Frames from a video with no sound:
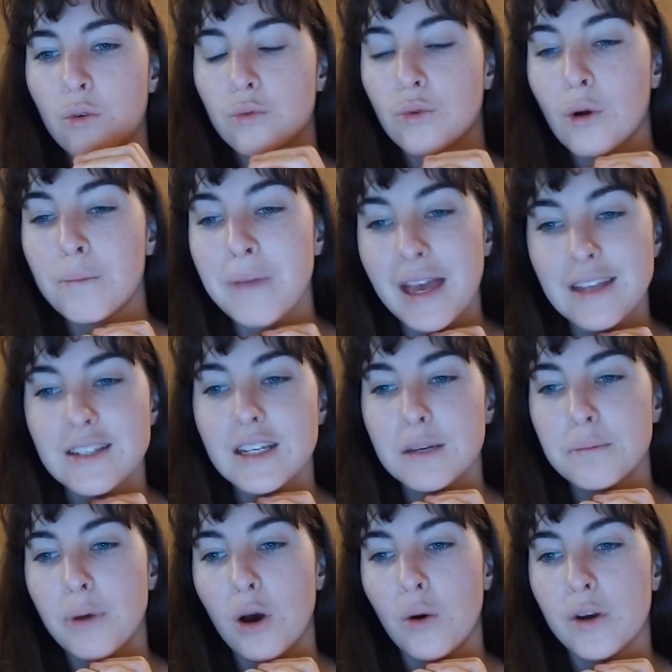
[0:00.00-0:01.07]

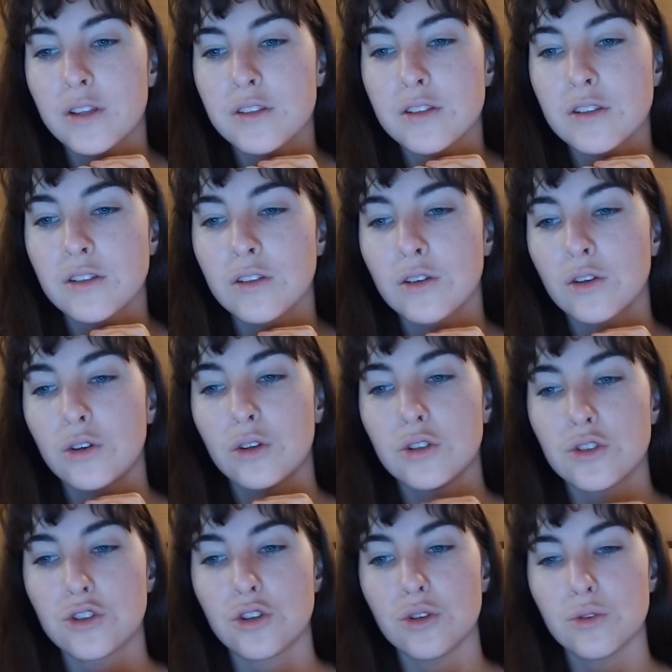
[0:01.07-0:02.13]
Romantic poets
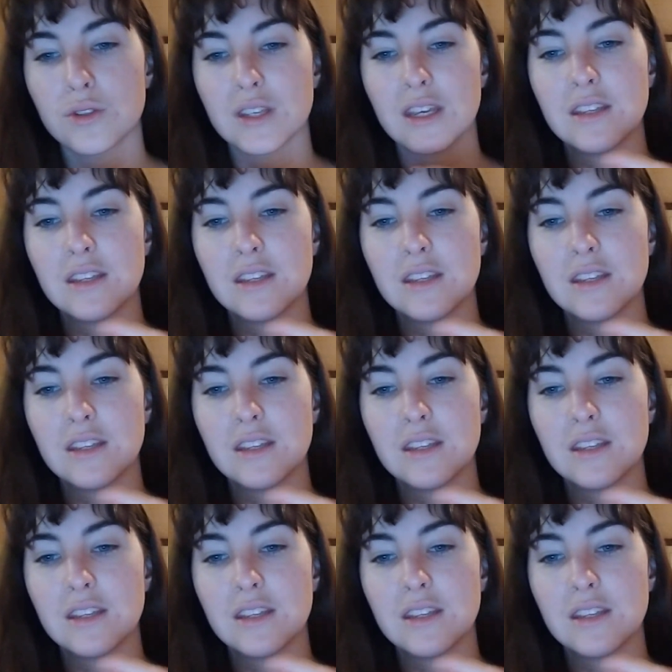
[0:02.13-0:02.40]
could choose